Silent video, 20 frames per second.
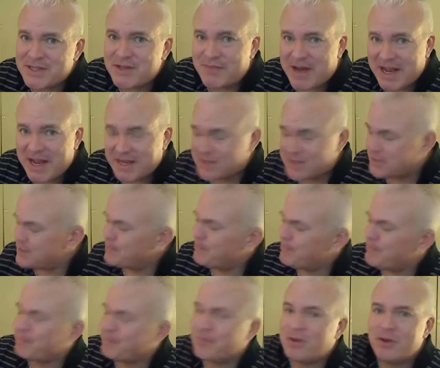device,
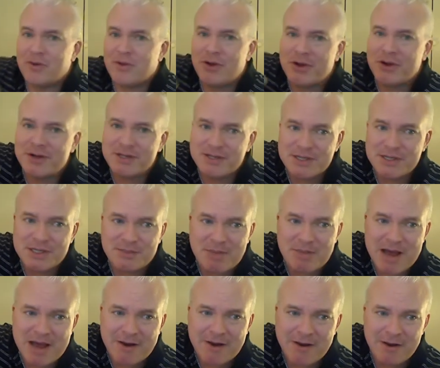you'll notice this
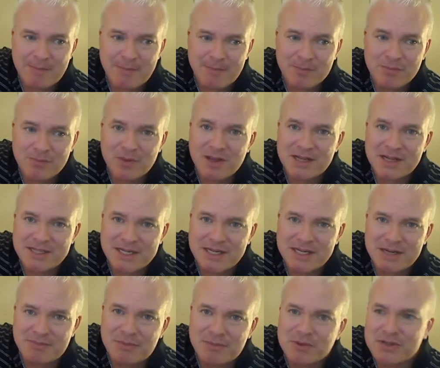battery is a
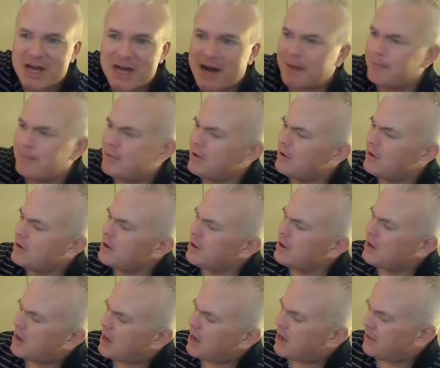dimple top.
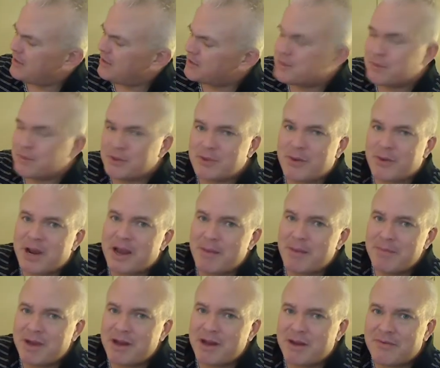This was
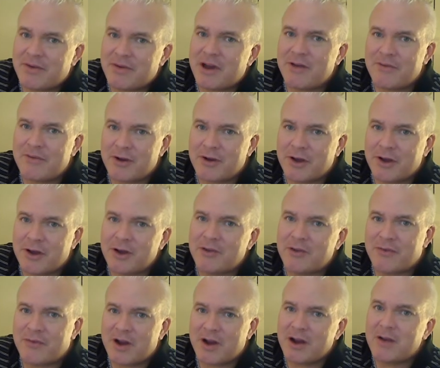recommended by a very good
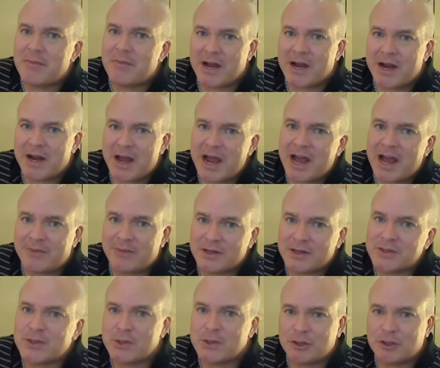friend of mine I have
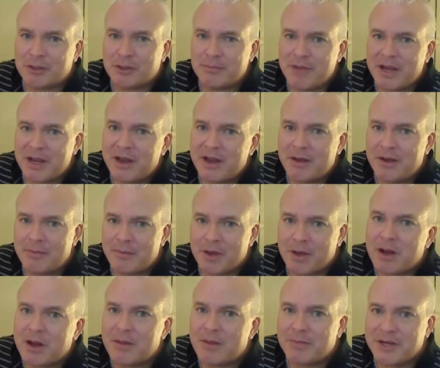on social media
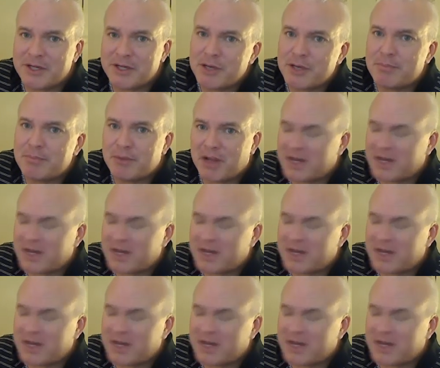and on my G+